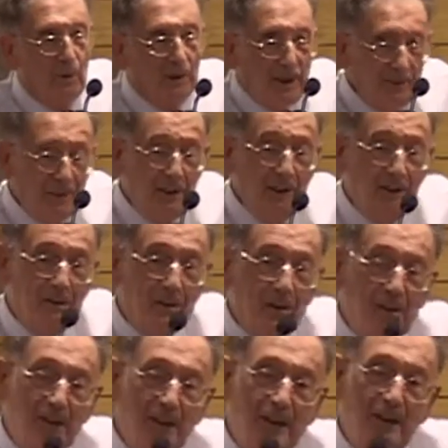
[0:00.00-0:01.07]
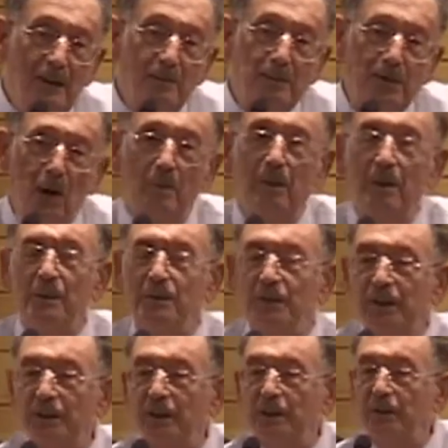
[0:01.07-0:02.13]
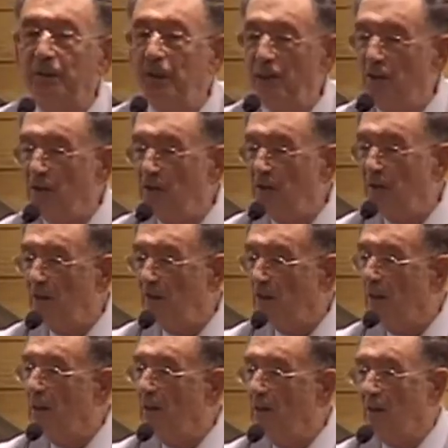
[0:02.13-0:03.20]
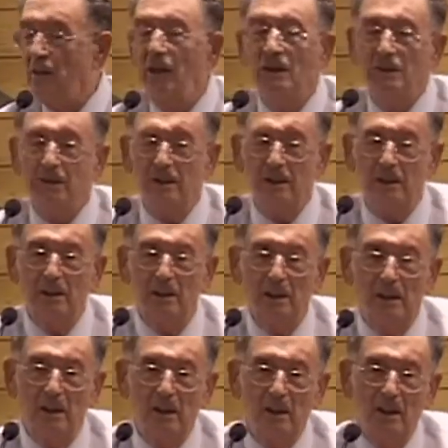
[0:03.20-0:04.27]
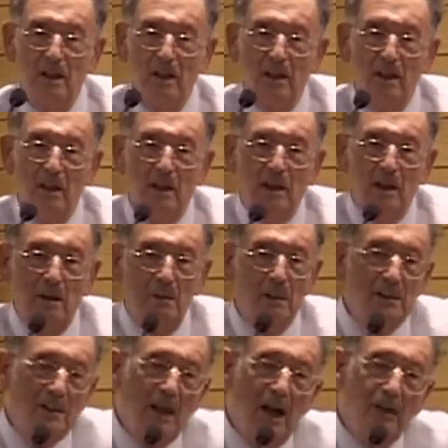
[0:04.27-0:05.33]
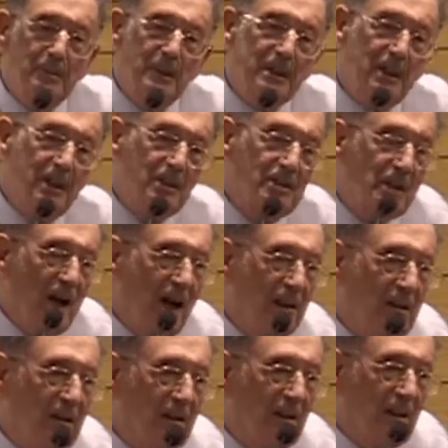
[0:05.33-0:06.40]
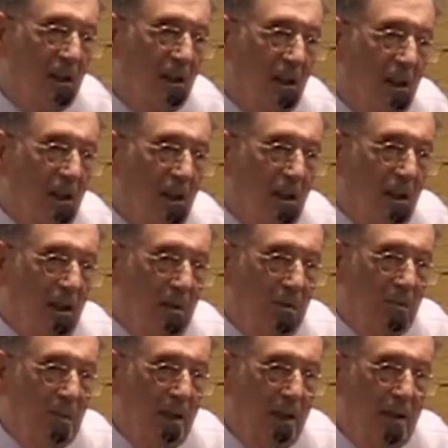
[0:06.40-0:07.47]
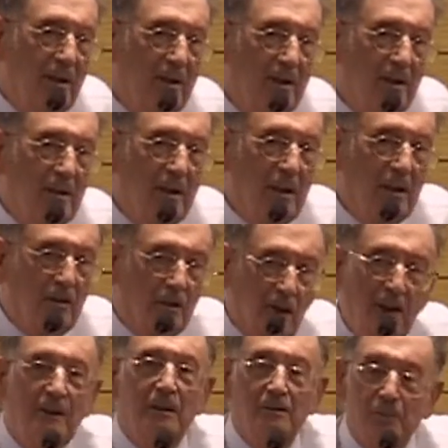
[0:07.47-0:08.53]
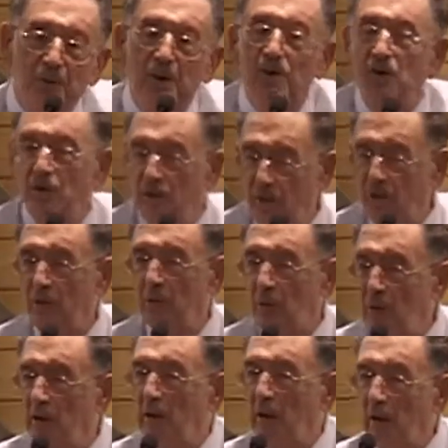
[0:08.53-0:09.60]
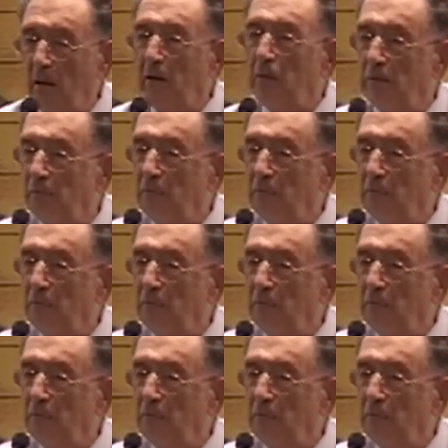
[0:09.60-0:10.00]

Whatever the problems that he faces inside his country, Mr. Ahmadinejad made a great impression on the world